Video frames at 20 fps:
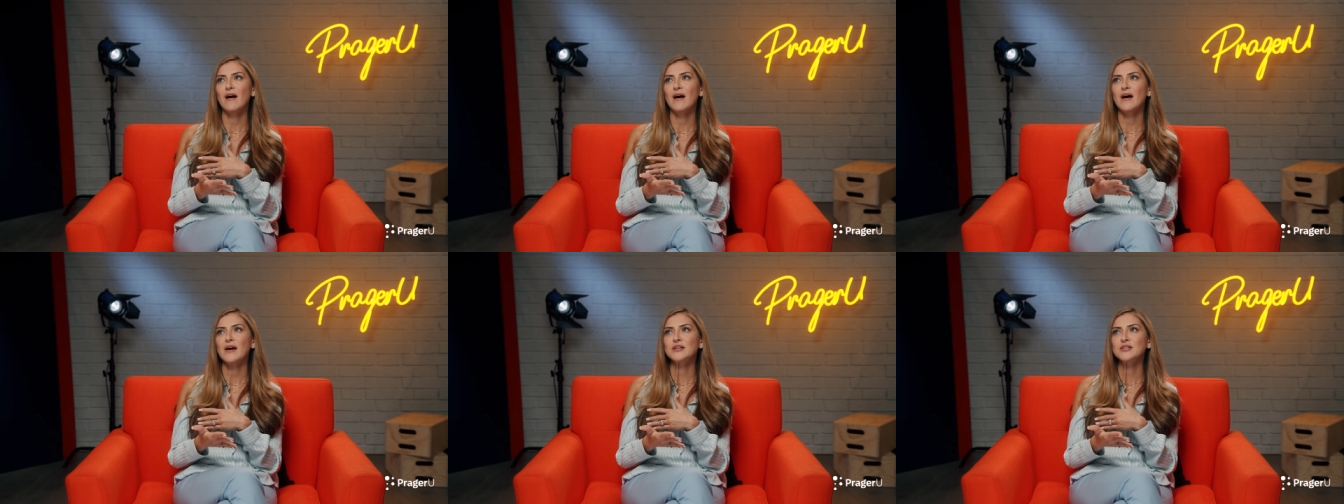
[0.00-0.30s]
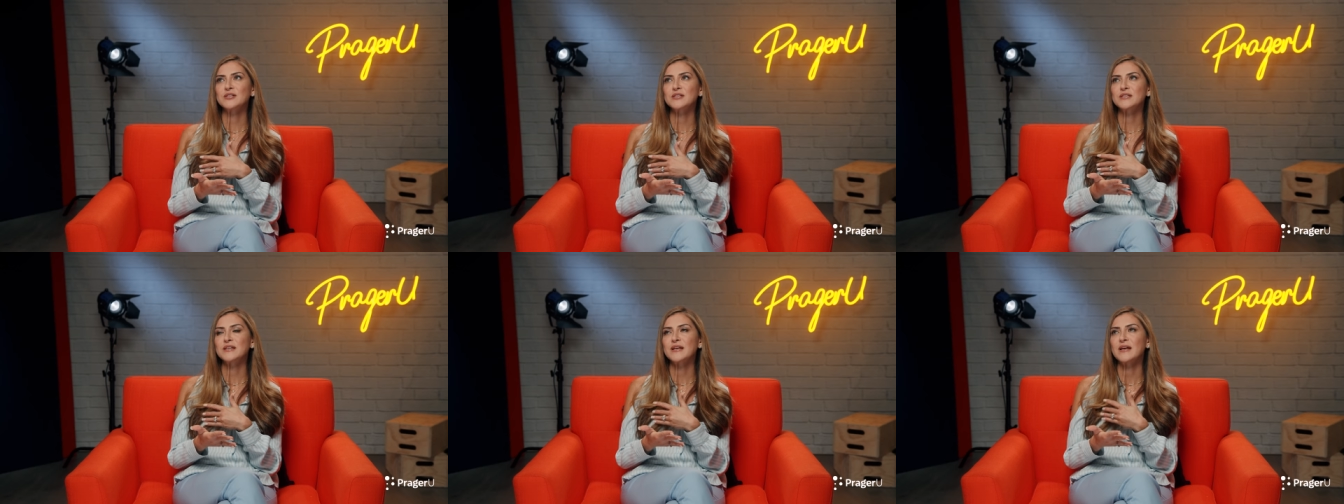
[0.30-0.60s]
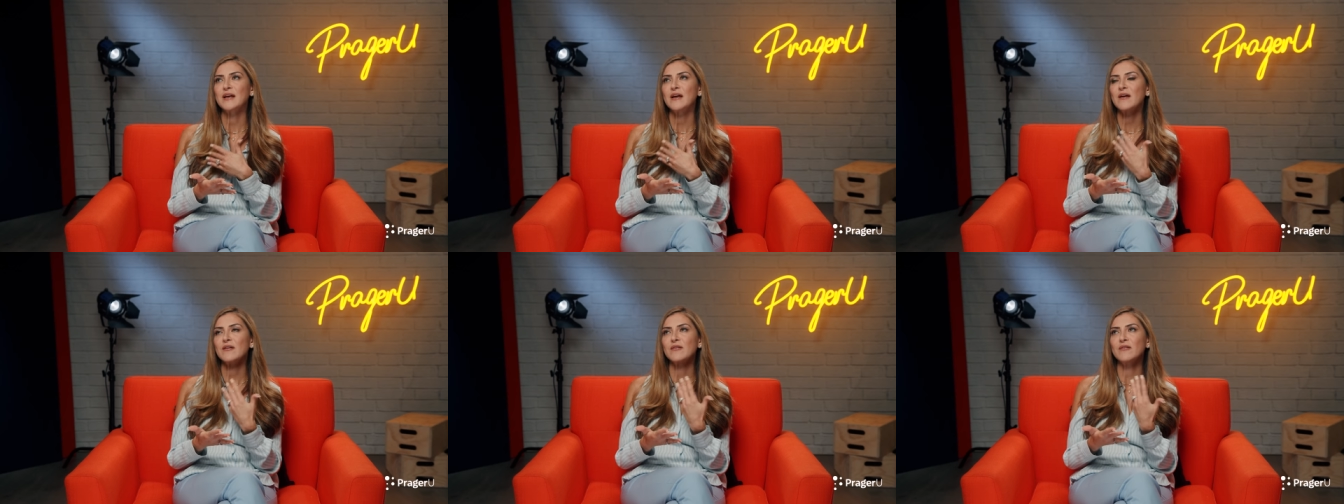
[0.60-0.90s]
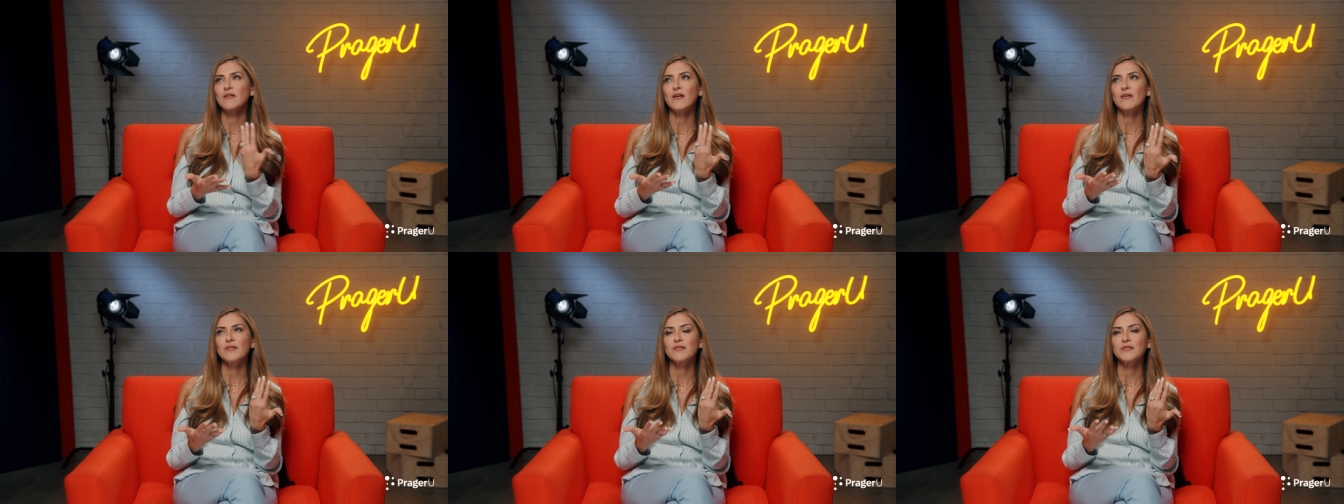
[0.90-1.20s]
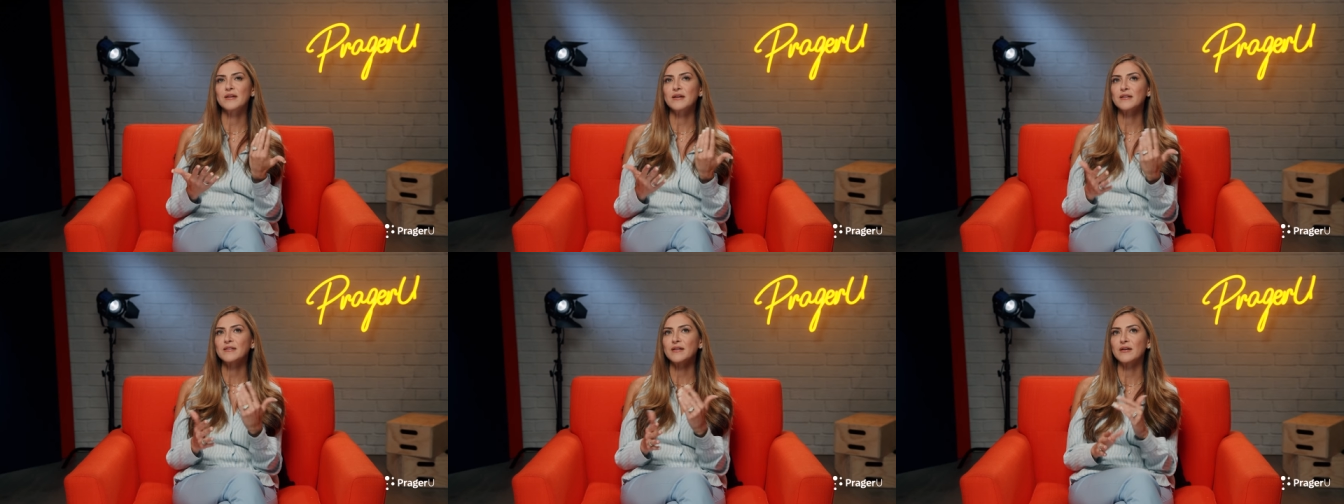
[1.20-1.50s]
I just can't not
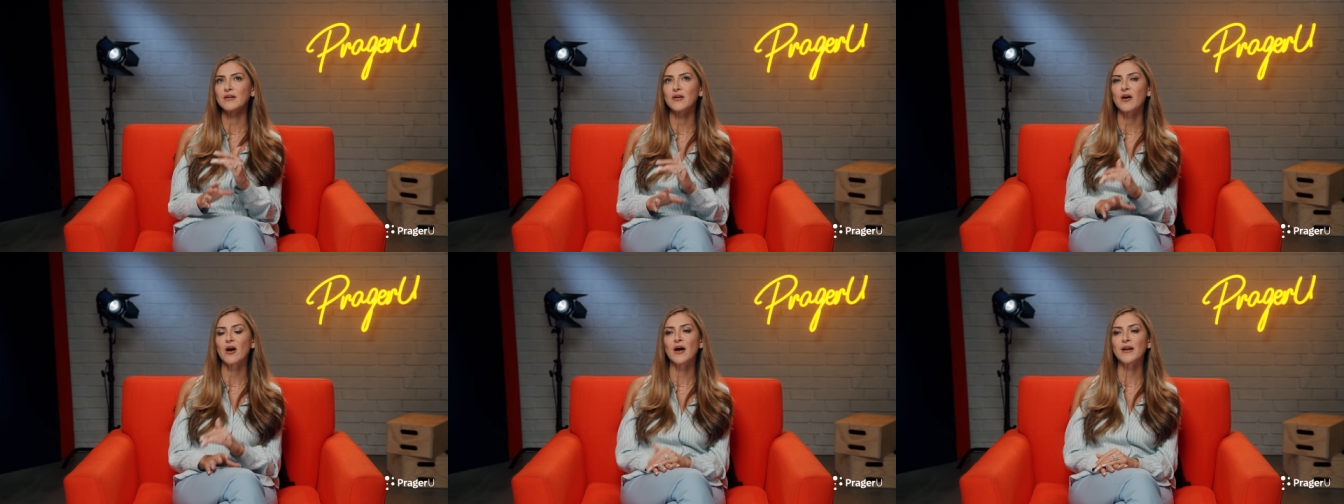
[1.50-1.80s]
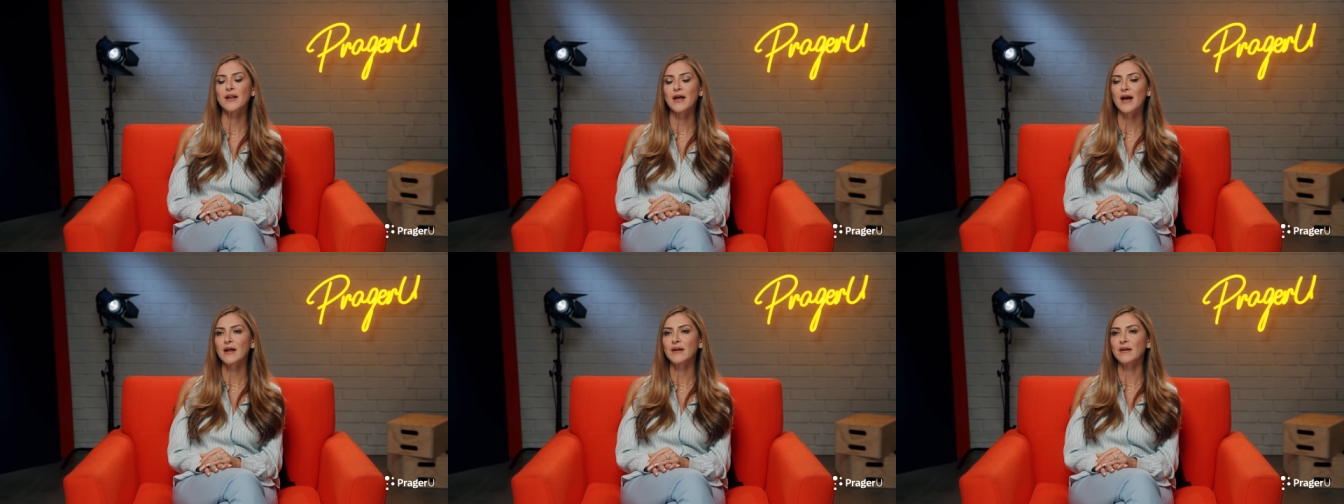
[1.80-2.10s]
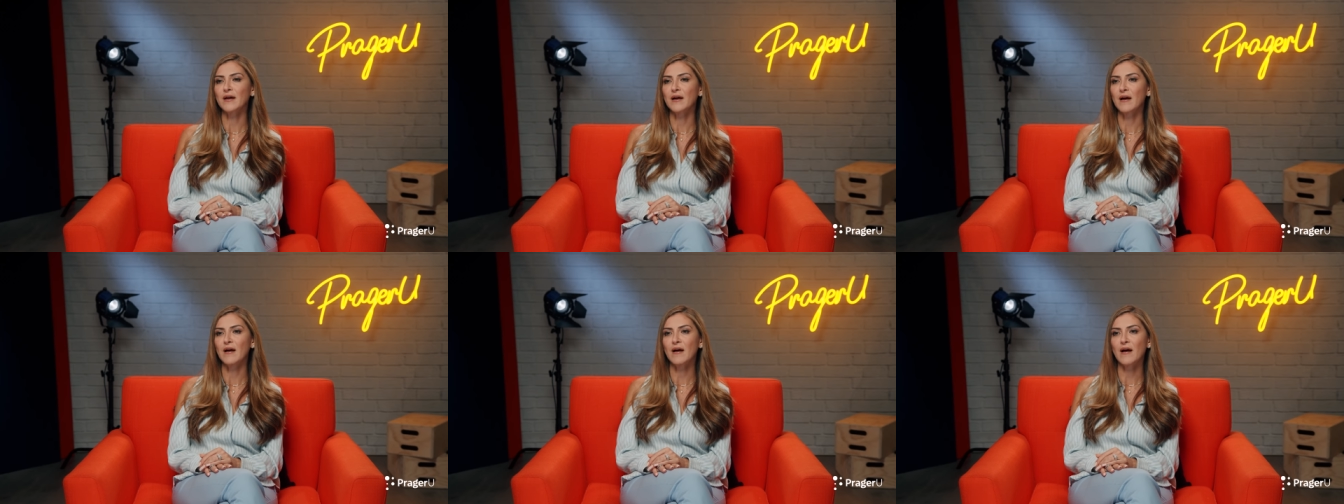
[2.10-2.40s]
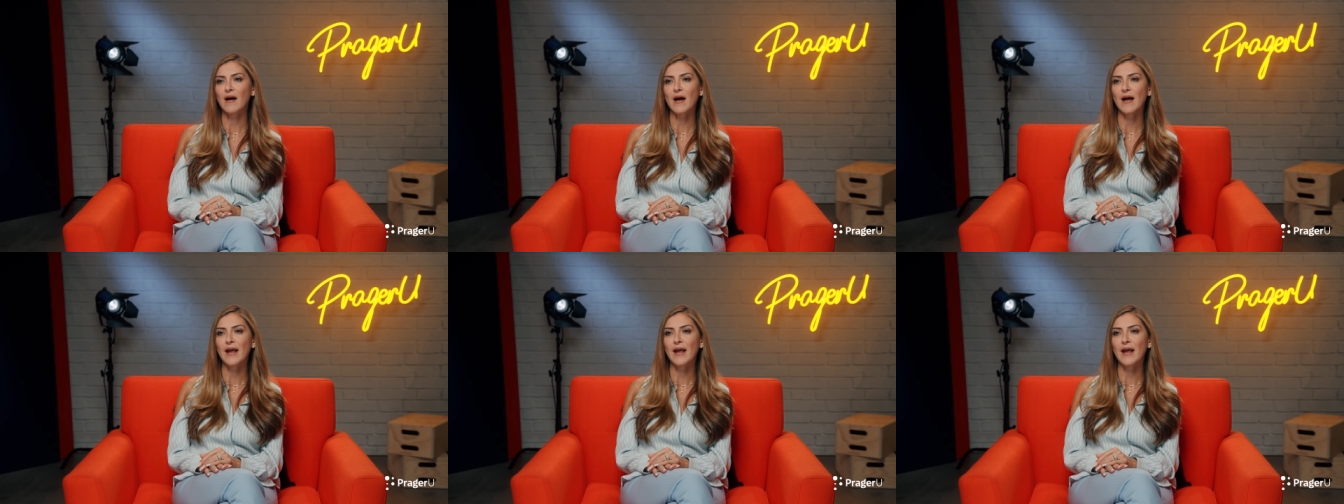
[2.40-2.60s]
think that God had a